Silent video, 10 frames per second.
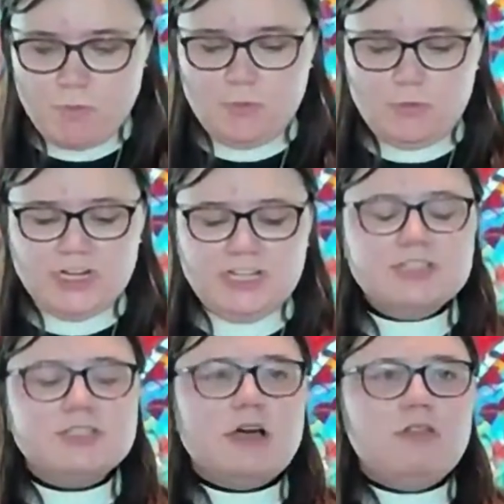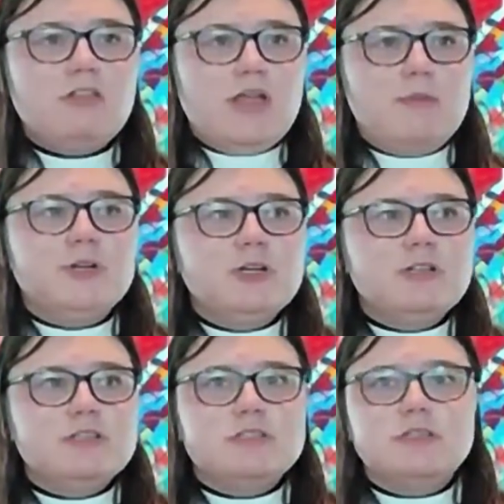When he saw the
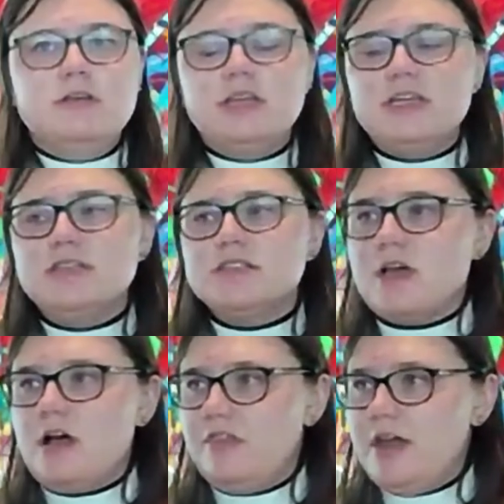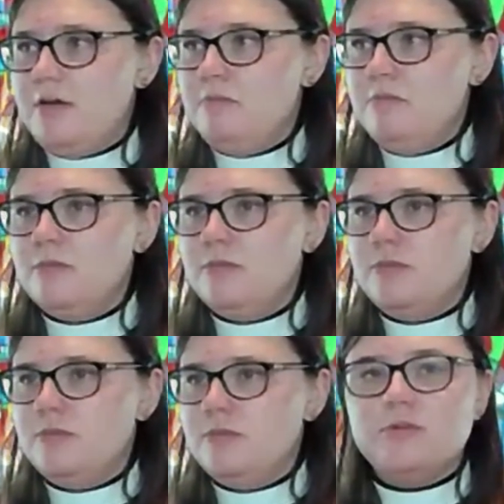lepers, he saw them
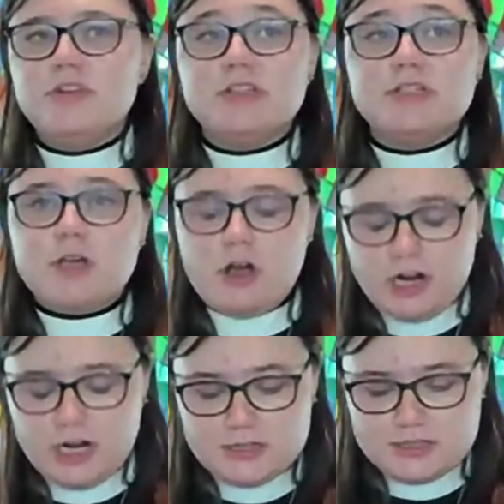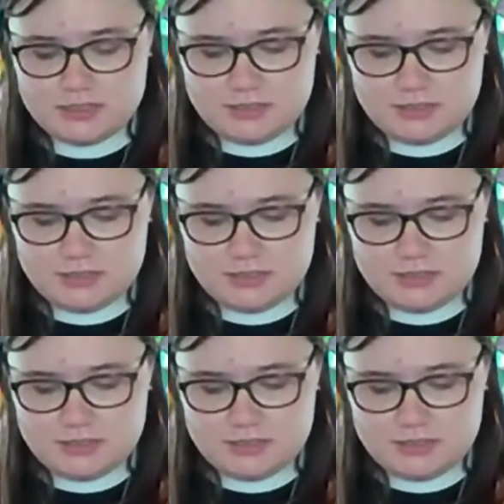with his heart.